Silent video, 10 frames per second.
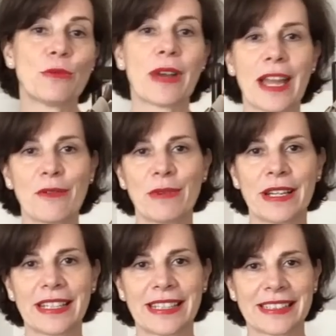I
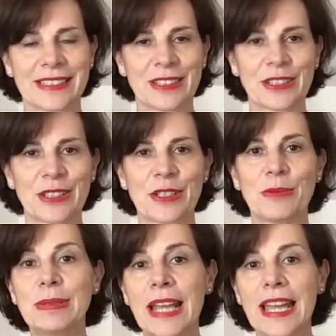wear
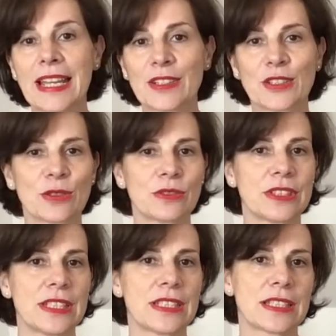black, so
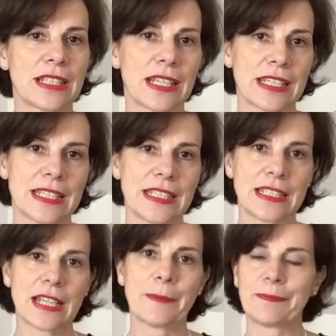this is
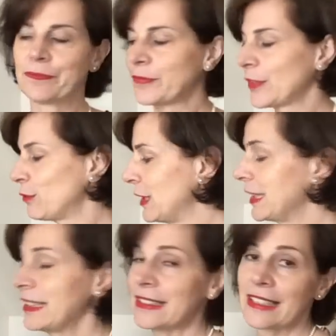really
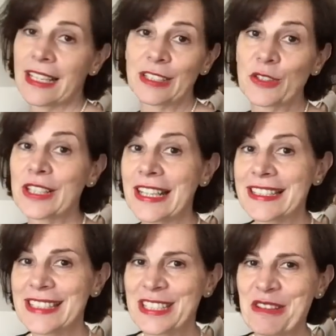like a
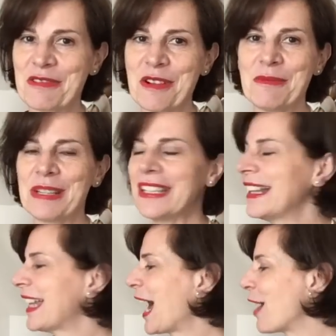classic for me.
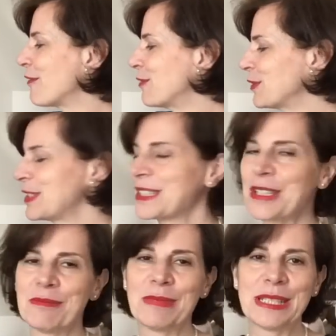I have worn this
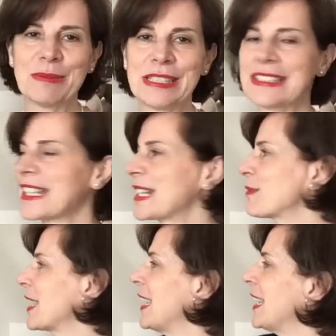many, many times.
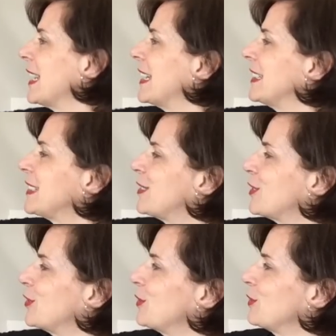And this is a
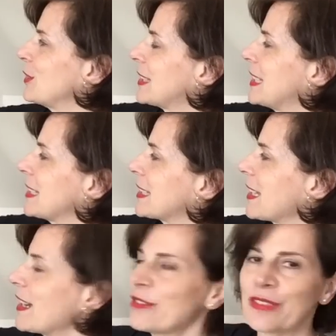new silk
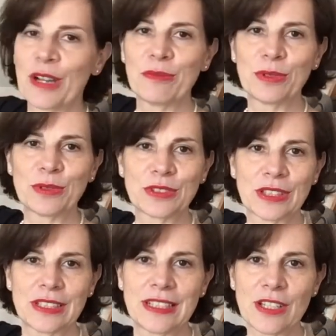scarf I bought
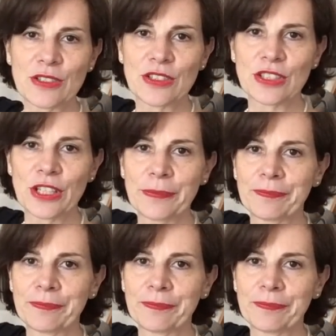last year.